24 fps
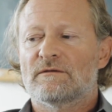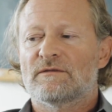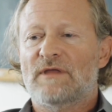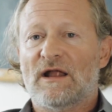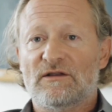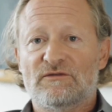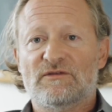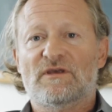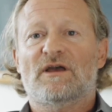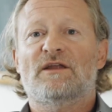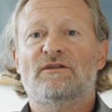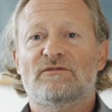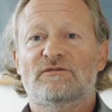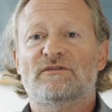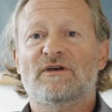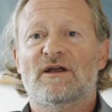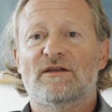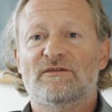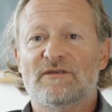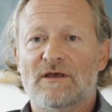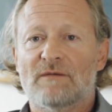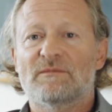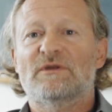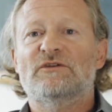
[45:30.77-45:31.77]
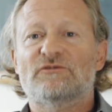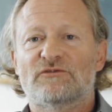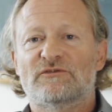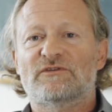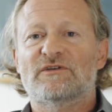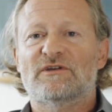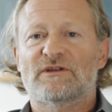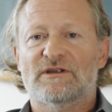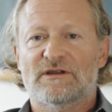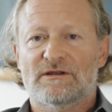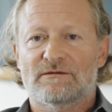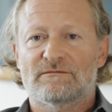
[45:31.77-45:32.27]
That's the kind of science I'm
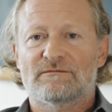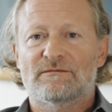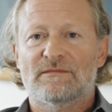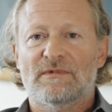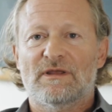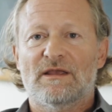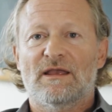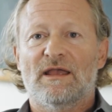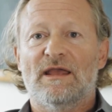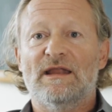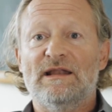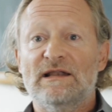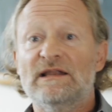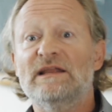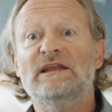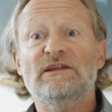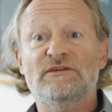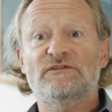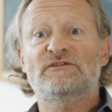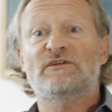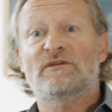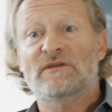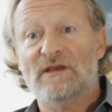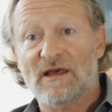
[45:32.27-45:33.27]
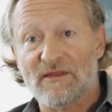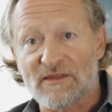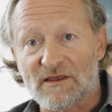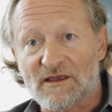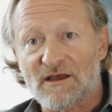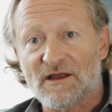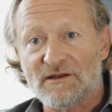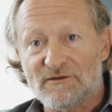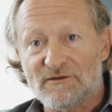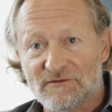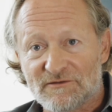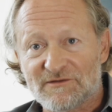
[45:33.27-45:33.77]
interested in. It leads to the other
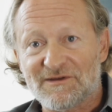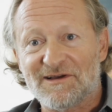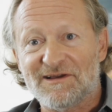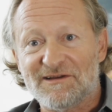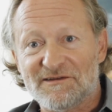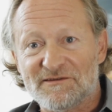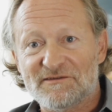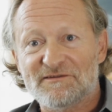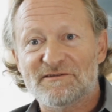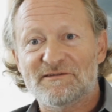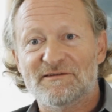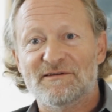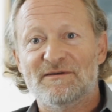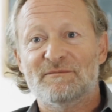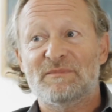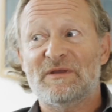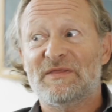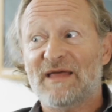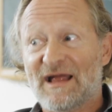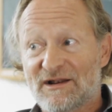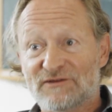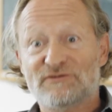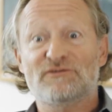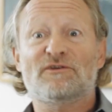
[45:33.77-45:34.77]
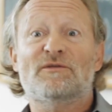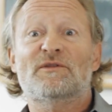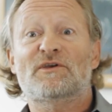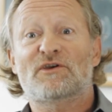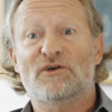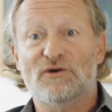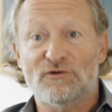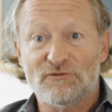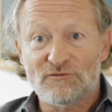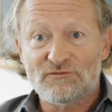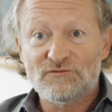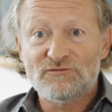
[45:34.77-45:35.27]
kind of science, but that's not the
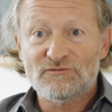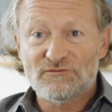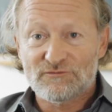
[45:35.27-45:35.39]
goal.